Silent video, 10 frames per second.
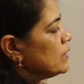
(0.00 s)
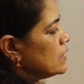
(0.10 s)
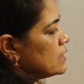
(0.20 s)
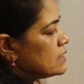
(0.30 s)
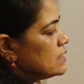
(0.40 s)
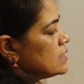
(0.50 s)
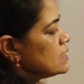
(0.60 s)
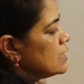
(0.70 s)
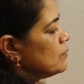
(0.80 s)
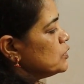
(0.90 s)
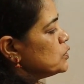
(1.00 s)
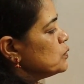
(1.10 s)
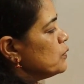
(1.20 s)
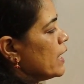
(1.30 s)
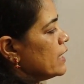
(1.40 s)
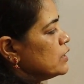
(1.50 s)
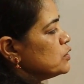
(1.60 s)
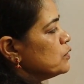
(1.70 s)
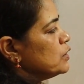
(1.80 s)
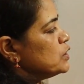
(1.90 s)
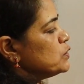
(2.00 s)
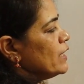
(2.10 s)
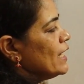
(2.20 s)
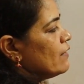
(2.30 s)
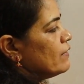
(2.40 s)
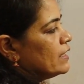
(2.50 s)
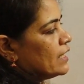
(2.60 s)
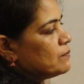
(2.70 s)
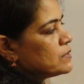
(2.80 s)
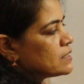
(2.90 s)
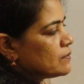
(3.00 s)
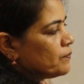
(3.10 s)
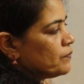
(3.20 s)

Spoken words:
that is this term, 2 and 22, 11 times.